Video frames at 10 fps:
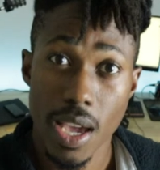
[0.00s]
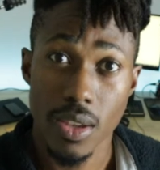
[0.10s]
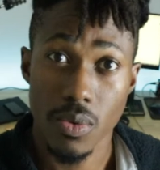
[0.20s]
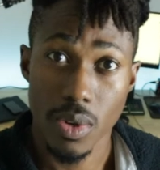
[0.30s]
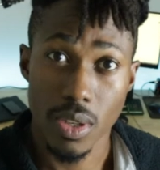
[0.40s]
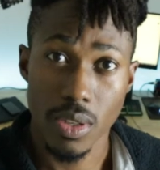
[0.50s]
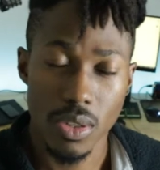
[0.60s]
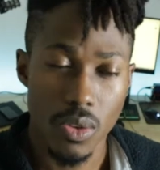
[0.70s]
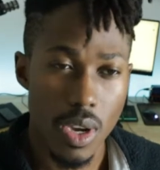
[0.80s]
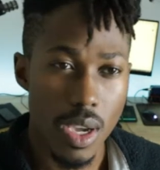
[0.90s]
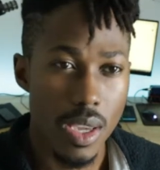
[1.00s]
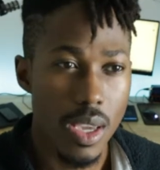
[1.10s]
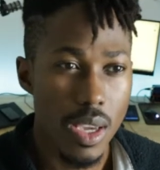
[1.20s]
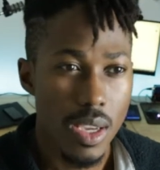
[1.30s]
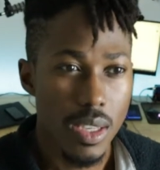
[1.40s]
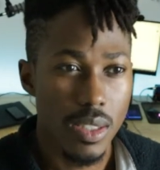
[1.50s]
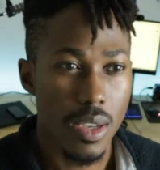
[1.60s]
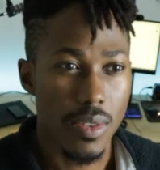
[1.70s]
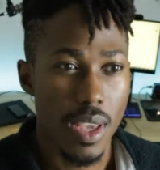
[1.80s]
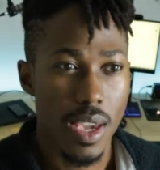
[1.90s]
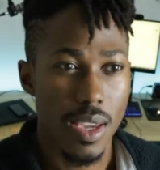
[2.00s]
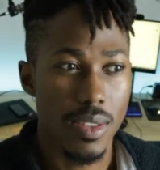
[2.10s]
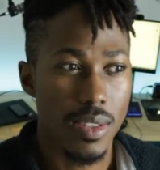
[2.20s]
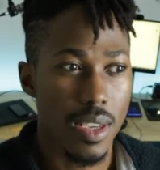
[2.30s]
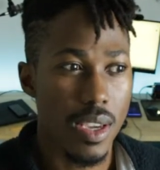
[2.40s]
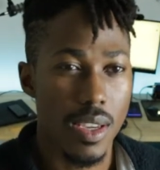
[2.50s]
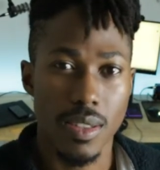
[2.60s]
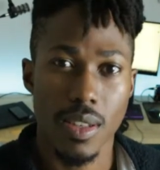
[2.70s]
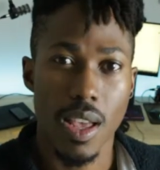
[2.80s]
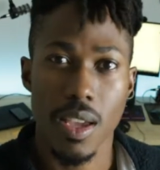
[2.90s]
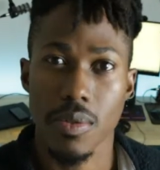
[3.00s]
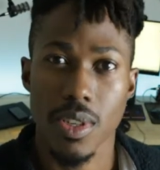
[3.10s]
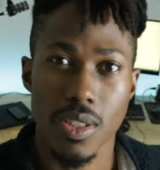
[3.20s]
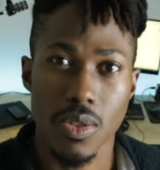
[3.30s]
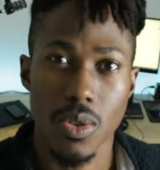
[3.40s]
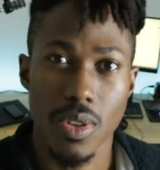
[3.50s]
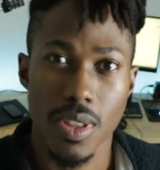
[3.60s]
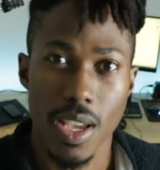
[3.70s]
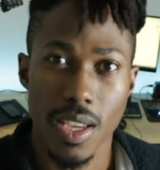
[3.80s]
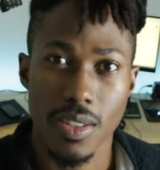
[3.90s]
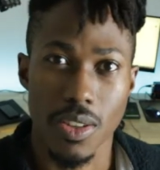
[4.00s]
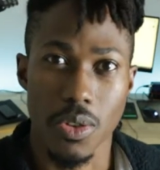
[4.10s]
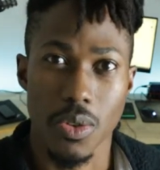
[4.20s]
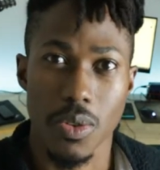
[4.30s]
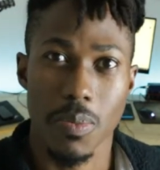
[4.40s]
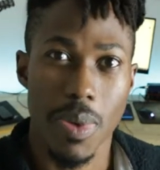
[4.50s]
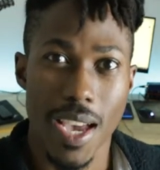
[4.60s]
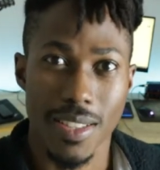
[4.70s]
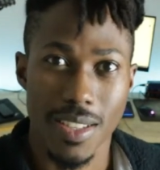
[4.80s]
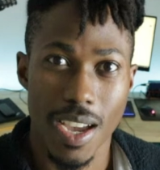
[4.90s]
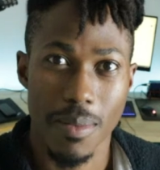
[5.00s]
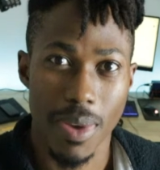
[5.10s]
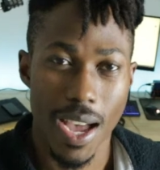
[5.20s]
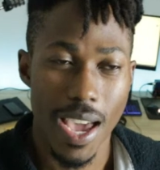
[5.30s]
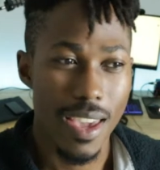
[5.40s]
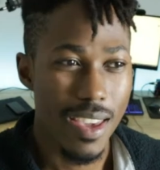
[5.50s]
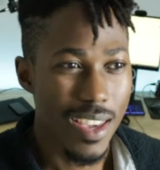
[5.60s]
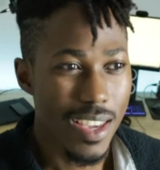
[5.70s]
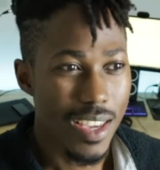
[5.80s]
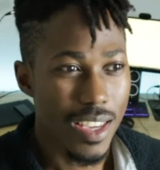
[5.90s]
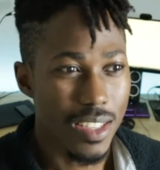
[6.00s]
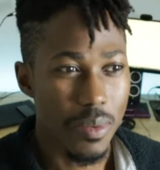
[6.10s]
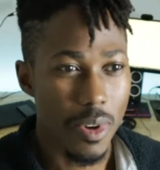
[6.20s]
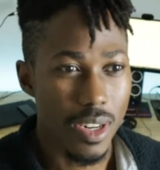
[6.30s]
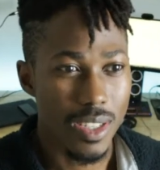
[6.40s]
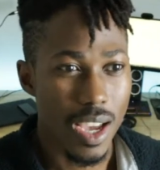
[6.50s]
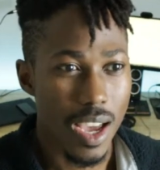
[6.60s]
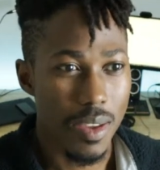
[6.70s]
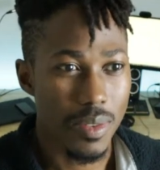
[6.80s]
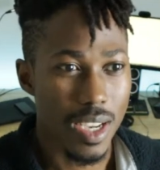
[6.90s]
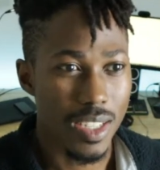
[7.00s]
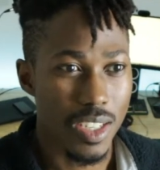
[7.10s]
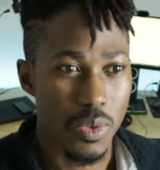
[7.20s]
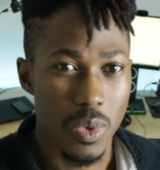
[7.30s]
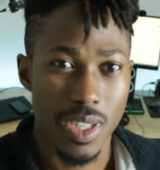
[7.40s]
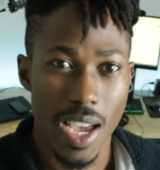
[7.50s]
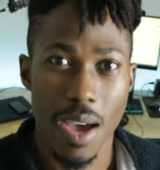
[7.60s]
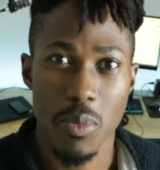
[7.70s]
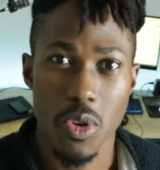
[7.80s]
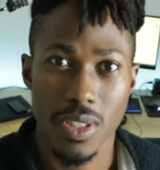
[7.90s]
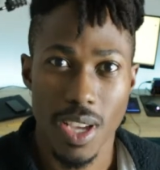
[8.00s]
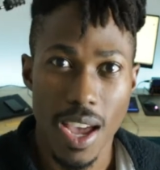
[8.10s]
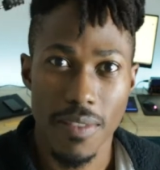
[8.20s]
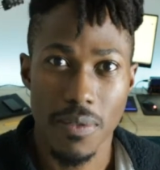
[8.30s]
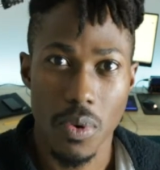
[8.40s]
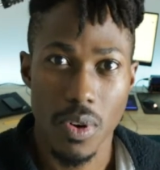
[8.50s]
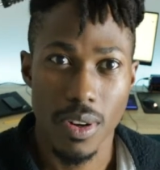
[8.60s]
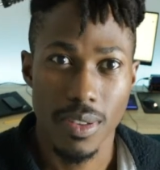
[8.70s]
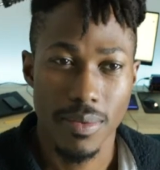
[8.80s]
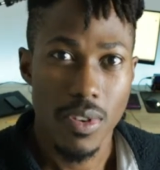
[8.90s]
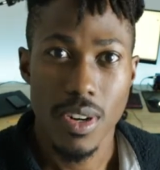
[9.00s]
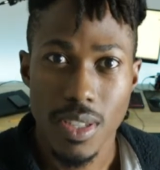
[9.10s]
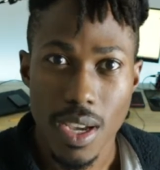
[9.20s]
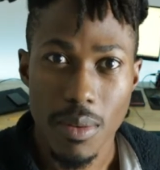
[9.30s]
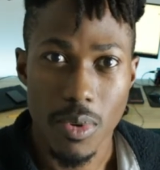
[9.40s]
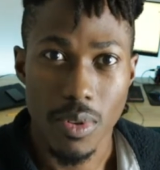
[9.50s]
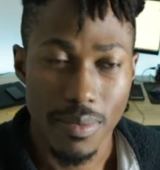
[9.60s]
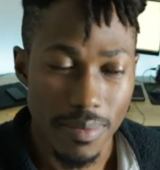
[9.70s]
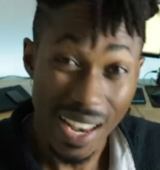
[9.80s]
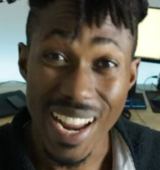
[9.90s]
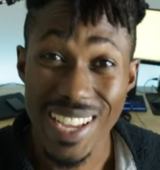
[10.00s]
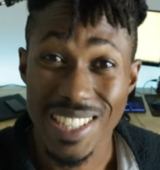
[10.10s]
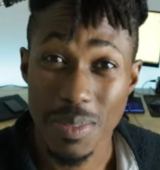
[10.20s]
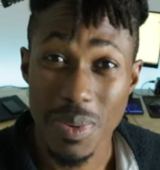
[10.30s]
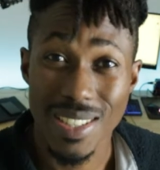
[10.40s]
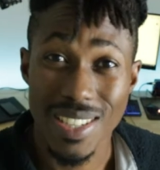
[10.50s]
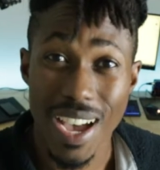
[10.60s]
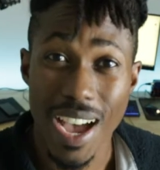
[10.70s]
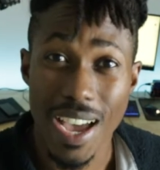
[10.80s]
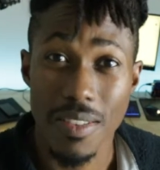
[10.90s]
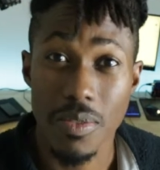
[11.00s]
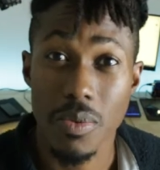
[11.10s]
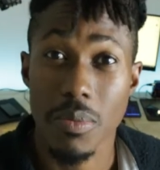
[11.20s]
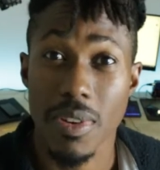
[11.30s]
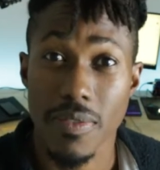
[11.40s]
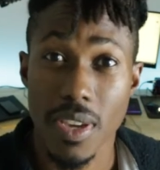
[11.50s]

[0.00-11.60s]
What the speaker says: like and really enjoy. Some things is like I'm just doing things to do pass time by, and some other times I just wish I had more time for. For example, I like to spend time with my